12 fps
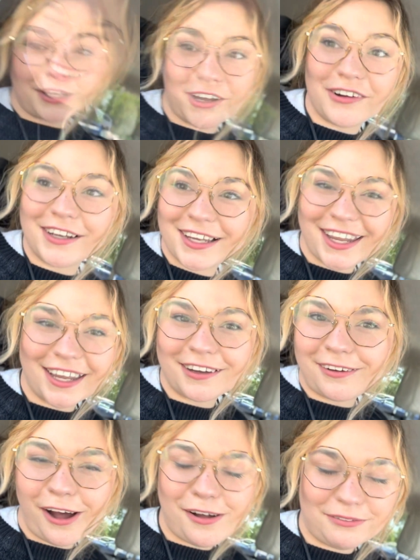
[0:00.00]
gonna get
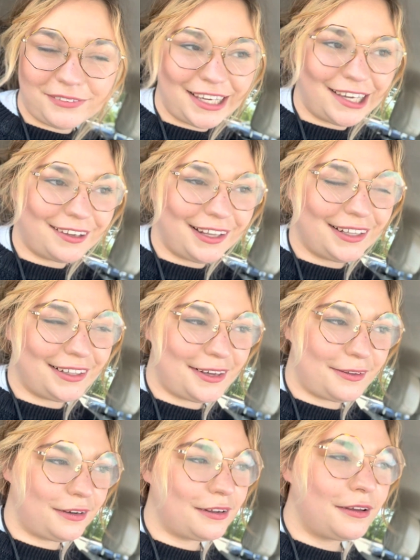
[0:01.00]
coffee and
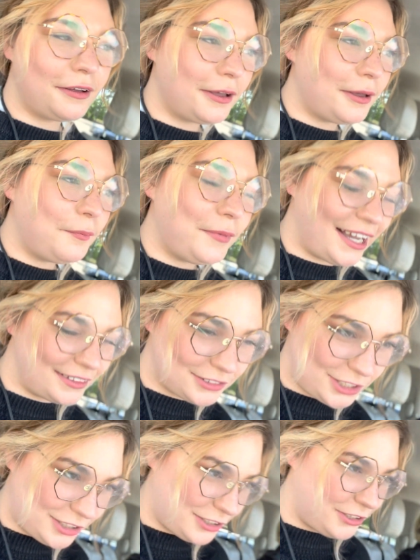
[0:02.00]
then back to
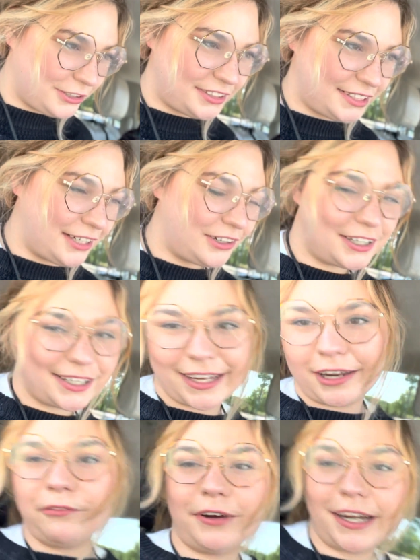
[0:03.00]
our hotel to
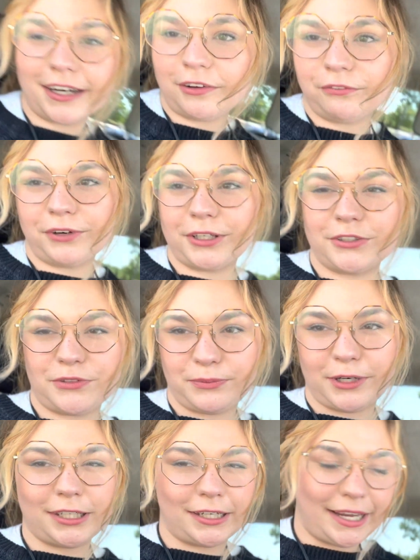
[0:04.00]
get ready for the
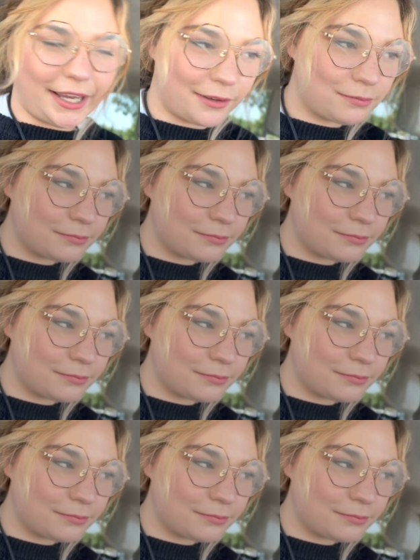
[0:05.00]
soirée.